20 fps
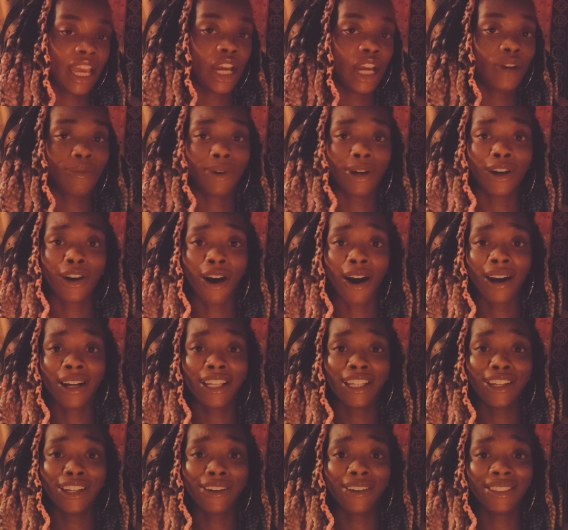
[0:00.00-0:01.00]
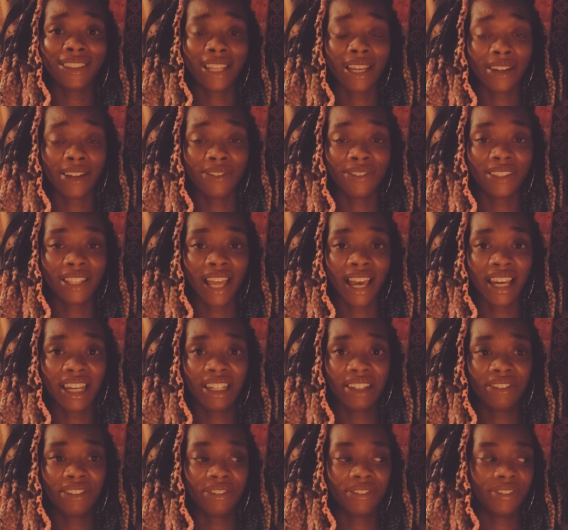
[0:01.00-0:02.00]
Regarding your love
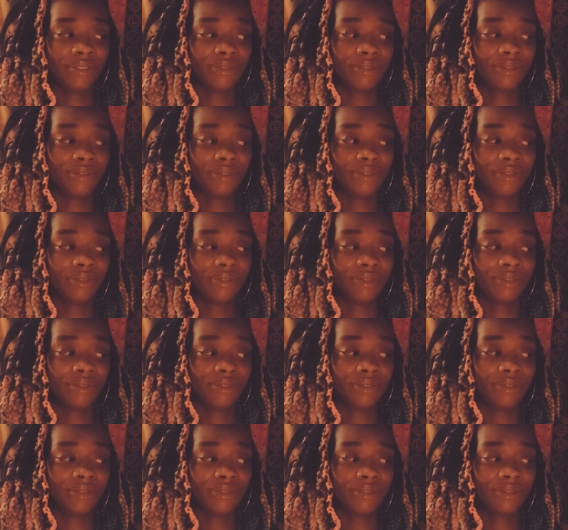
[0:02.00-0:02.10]
life,